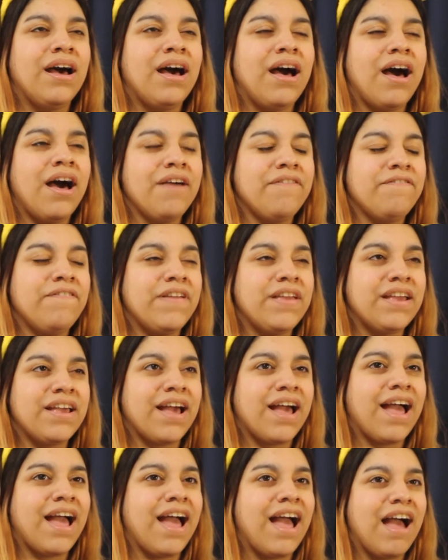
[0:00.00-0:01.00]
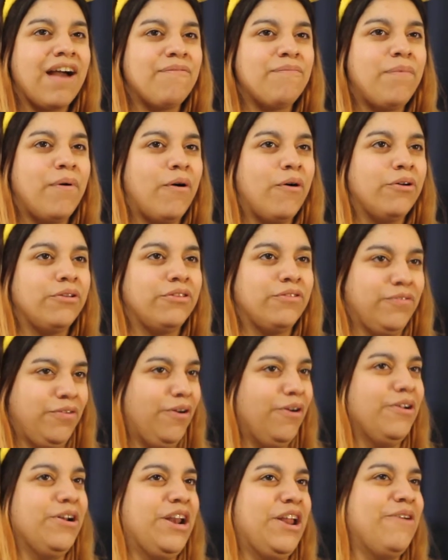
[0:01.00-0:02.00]
I think I have paused
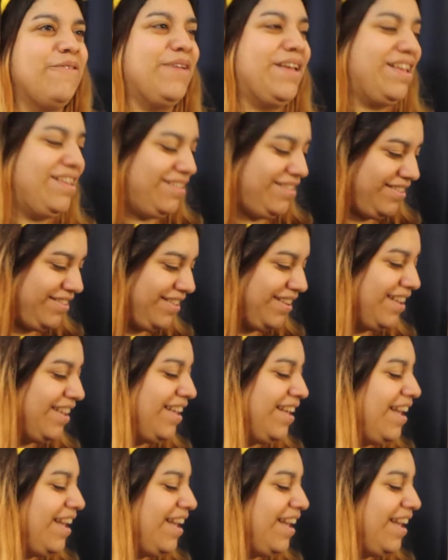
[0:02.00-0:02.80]
for New East.